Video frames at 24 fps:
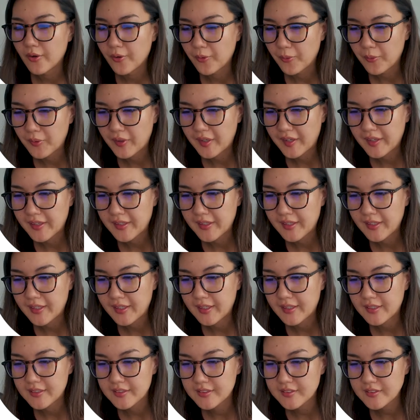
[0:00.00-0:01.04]

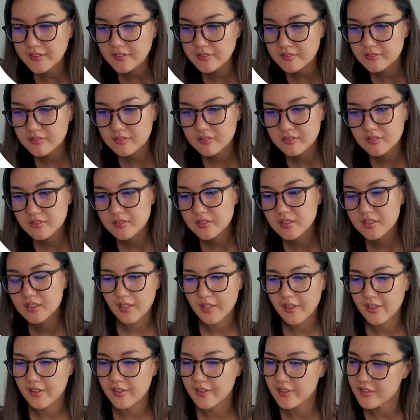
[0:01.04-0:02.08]
Okay.
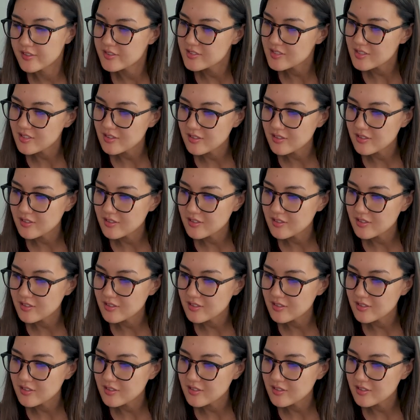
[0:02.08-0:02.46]
It is a